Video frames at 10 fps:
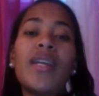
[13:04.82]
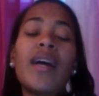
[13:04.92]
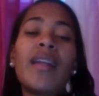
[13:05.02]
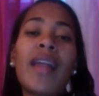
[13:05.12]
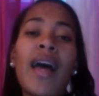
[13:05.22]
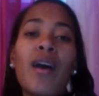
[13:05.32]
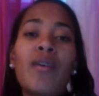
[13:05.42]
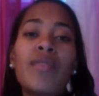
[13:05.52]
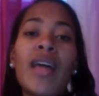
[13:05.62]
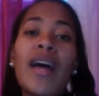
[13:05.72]

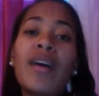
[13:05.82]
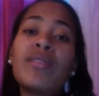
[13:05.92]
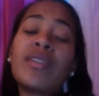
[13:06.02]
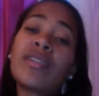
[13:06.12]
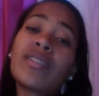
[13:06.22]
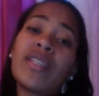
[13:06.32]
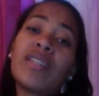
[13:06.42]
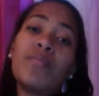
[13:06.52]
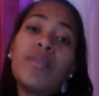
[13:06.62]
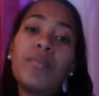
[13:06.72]
allow the elders
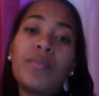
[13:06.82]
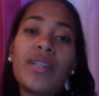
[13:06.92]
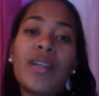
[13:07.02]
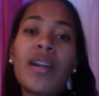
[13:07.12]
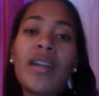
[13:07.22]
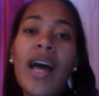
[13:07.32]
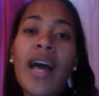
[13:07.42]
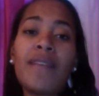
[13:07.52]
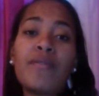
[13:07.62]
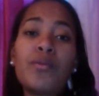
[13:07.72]
and the people in our
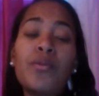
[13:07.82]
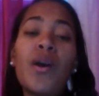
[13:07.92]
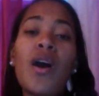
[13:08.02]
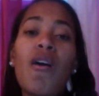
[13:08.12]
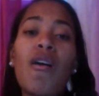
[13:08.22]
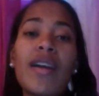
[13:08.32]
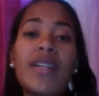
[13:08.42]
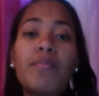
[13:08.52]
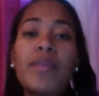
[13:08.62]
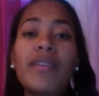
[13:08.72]
lives who are
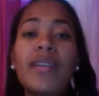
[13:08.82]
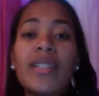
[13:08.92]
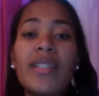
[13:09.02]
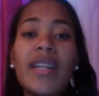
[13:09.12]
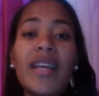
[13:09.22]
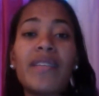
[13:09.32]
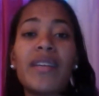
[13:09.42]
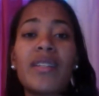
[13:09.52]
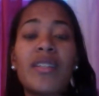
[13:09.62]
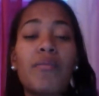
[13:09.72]
experienced in
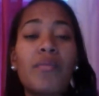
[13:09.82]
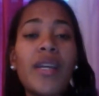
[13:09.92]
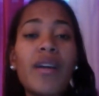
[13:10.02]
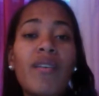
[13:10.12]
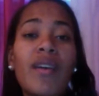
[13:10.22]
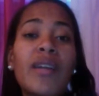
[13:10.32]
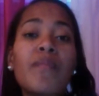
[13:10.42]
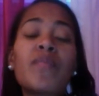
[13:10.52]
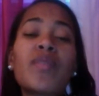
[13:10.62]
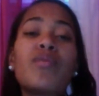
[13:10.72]
areas that we aren't,
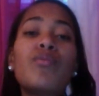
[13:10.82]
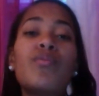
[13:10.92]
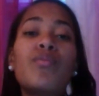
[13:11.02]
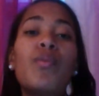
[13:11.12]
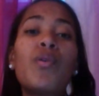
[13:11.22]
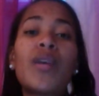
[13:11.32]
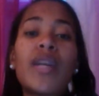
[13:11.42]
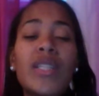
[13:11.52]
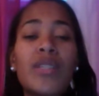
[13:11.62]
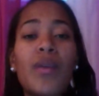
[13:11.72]
to pour
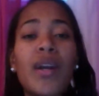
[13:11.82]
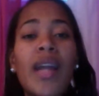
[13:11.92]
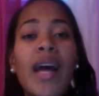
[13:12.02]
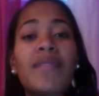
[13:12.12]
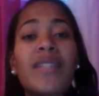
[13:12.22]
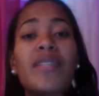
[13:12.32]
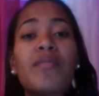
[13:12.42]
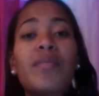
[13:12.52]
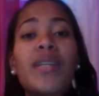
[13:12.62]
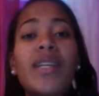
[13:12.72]
into our lives and
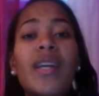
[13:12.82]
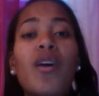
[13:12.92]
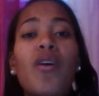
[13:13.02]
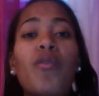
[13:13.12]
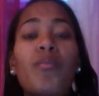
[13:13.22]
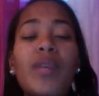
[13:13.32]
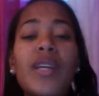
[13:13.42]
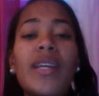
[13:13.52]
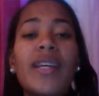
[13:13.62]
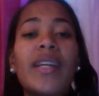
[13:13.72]
to be
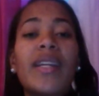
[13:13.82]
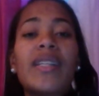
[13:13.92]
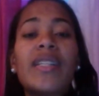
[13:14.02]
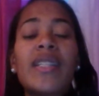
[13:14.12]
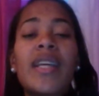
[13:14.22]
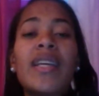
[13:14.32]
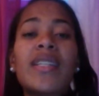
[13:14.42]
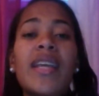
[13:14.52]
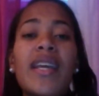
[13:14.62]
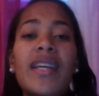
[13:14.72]
obedient and just
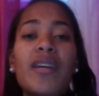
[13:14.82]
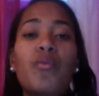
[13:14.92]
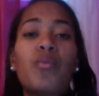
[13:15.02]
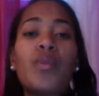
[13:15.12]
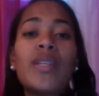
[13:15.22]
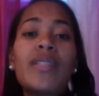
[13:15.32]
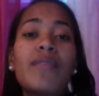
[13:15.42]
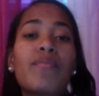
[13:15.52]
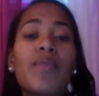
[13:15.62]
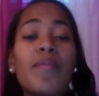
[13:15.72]
take
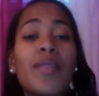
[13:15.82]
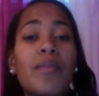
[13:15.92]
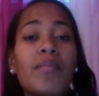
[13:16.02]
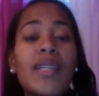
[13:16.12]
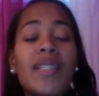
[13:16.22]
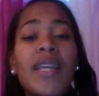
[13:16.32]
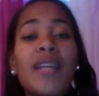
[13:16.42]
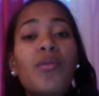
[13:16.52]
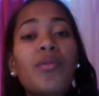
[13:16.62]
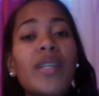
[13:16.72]
wisdom from them, because
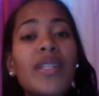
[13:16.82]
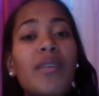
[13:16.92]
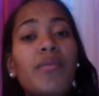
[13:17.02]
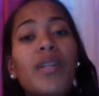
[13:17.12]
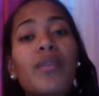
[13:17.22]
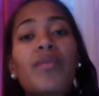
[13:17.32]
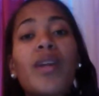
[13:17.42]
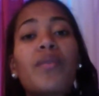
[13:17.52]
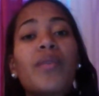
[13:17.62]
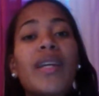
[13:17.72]
they know things that we don't
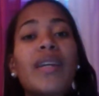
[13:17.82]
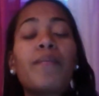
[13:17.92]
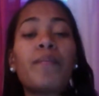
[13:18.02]
know, and